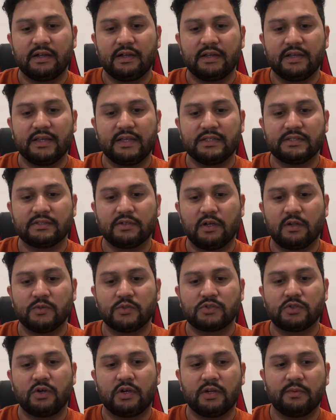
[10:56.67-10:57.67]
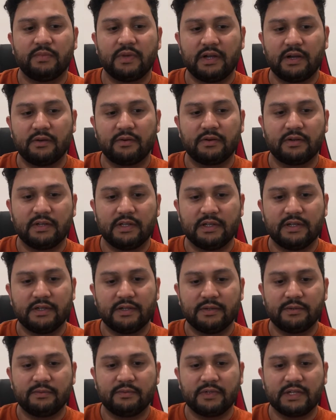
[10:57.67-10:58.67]
he's almost gone
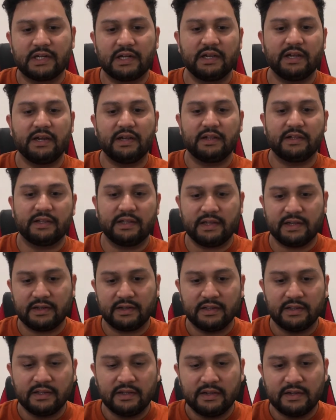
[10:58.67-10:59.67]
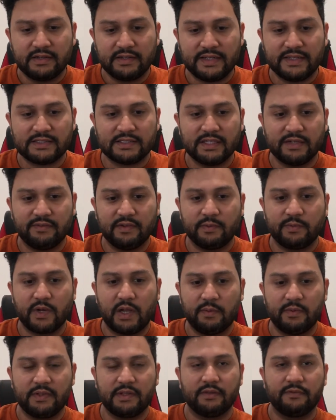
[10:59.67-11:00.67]
about declaring that Tesla will
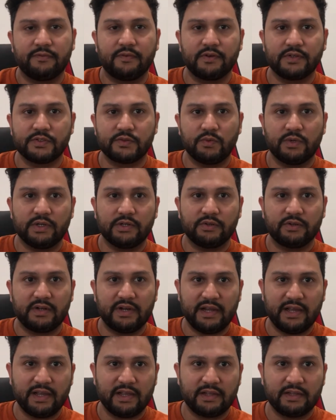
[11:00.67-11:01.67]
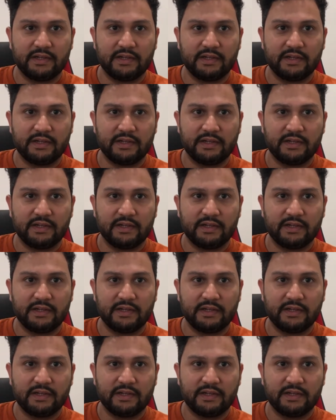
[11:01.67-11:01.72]
probably be the first one to crack